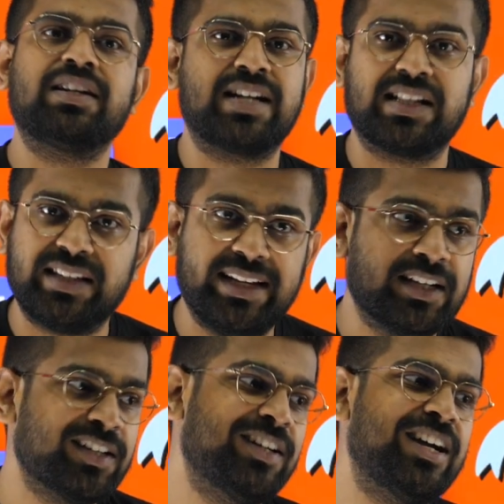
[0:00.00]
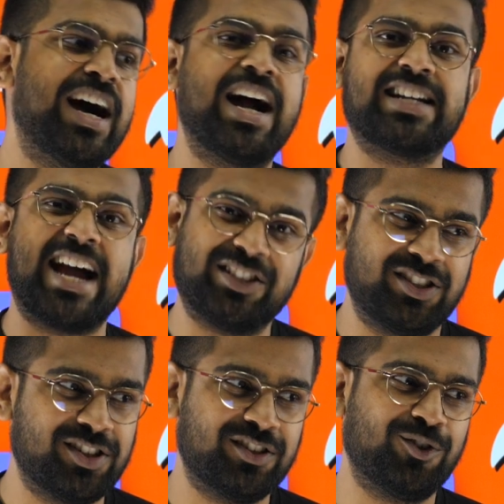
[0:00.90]
nothing
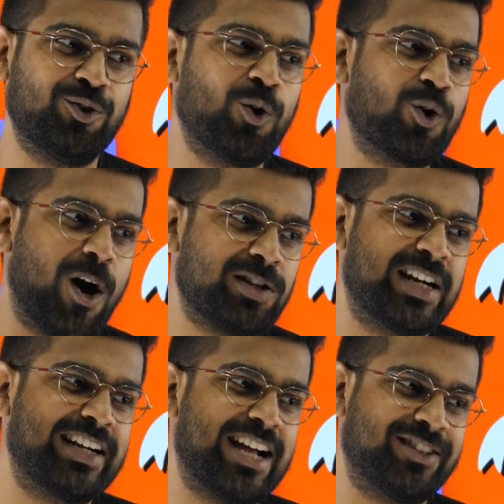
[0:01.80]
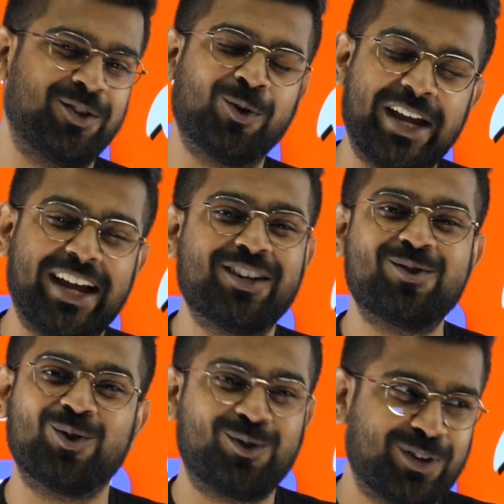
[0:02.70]
attached, no cost attached. Okay,
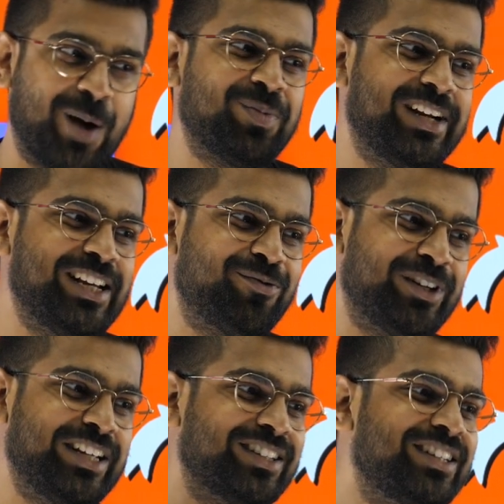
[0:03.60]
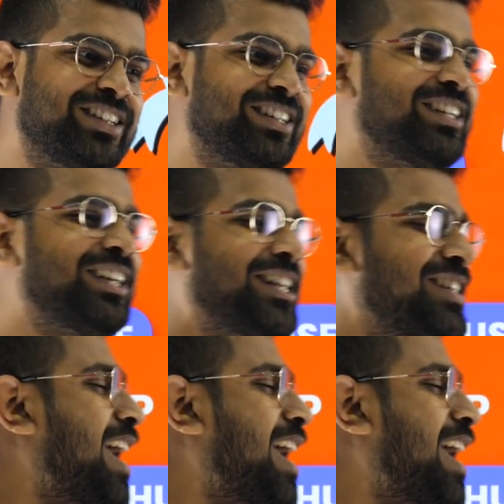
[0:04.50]
so it's completely free. It's